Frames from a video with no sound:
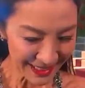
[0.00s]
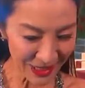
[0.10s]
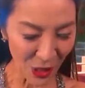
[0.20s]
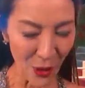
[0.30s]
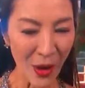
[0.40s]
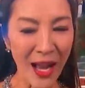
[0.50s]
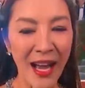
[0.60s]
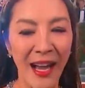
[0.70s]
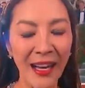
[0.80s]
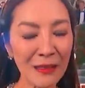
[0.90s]
So,
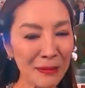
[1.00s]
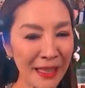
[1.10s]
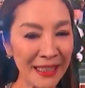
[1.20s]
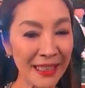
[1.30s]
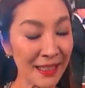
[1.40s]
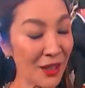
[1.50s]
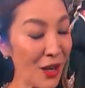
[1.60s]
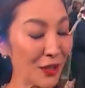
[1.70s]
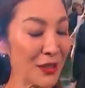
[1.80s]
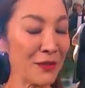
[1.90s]
I play a
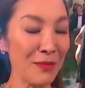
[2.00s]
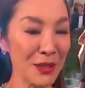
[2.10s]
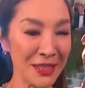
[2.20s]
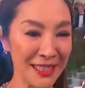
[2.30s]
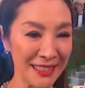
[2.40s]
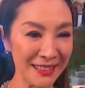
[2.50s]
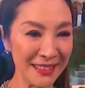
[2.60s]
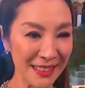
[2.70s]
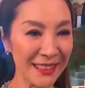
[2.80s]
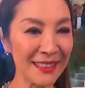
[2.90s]
goddess of mercy
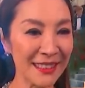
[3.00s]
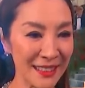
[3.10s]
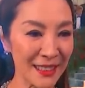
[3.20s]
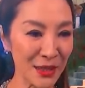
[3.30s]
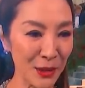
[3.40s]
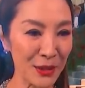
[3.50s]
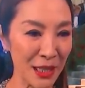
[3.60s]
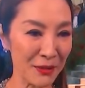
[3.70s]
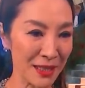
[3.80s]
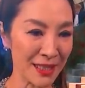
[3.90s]
in this new
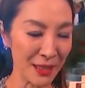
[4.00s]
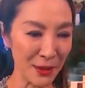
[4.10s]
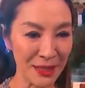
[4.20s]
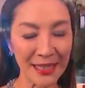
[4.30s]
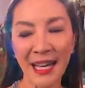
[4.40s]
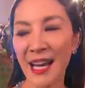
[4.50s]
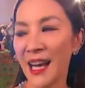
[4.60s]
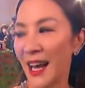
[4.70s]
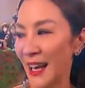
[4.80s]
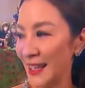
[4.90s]
TV series
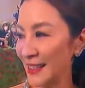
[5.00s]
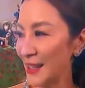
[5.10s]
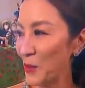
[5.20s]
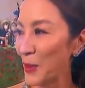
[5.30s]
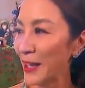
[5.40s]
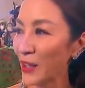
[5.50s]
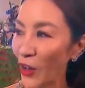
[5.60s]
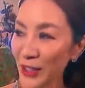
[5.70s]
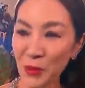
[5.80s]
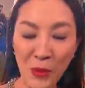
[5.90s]
and uh, we
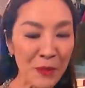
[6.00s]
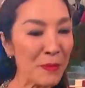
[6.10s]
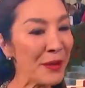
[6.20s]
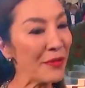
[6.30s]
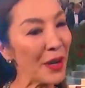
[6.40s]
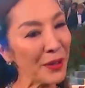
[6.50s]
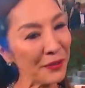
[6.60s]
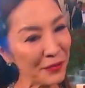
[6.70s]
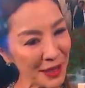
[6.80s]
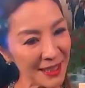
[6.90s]
thought it would be
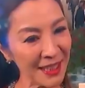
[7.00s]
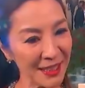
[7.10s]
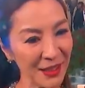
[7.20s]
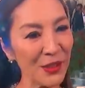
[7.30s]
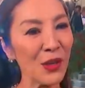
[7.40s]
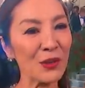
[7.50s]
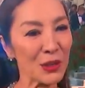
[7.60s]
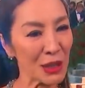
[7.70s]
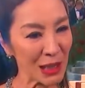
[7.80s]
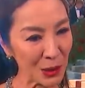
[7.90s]
very fitting, you know,
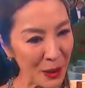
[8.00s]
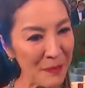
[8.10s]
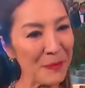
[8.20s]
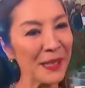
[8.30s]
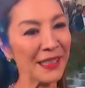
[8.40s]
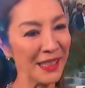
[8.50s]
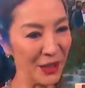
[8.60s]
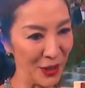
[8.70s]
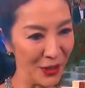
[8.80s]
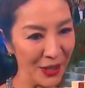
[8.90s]
to sweep in
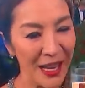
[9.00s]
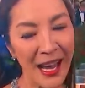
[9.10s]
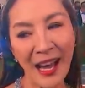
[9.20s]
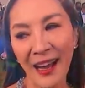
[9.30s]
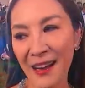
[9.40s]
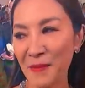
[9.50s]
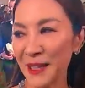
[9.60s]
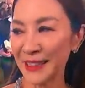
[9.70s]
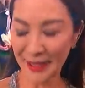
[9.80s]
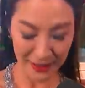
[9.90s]
here. Uh,
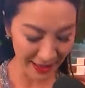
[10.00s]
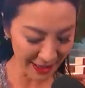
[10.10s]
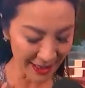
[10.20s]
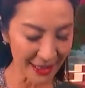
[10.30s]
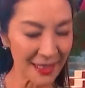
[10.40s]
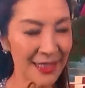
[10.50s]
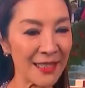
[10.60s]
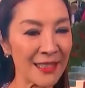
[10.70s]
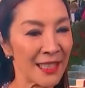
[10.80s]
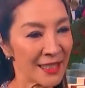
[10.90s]
but this is
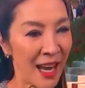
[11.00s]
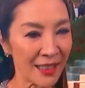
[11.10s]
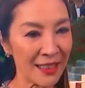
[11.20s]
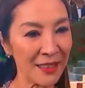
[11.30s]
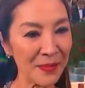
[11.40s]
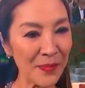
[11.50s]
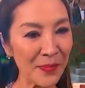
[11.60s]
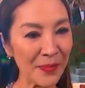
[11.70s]
uh, Tasaki,